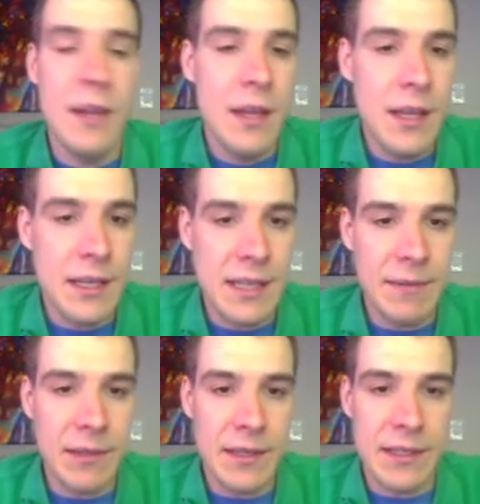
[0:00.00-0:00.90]
it's
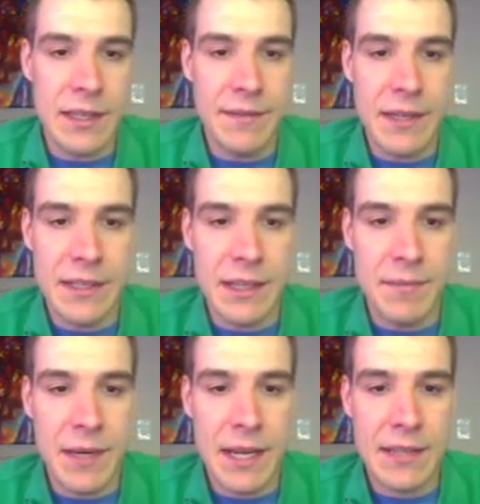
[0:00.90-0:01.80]
able to dissolve it easily.
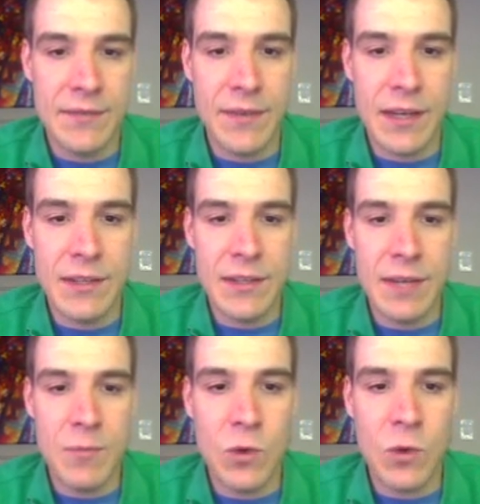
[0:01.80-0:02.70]
But as you
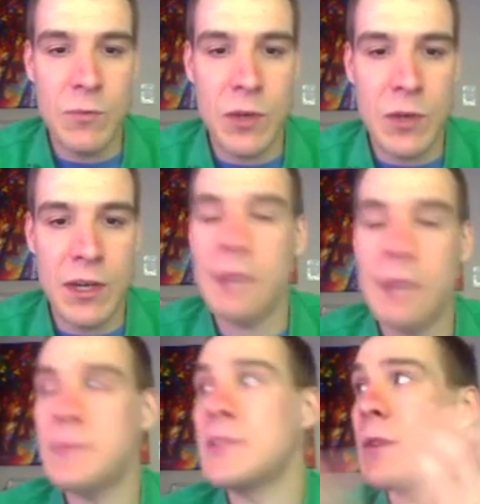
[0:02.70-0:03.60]
get more and more
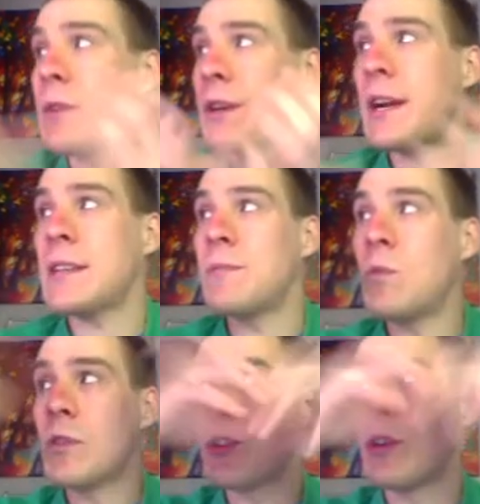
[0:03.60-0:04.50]
carbons, the water has
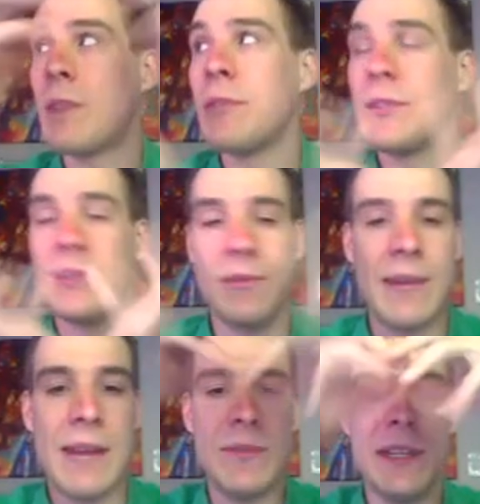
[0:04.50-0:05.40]
more trouble
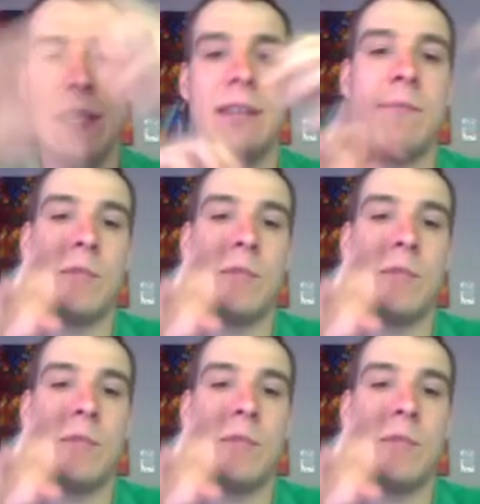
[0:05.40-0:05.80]
surrounding it, more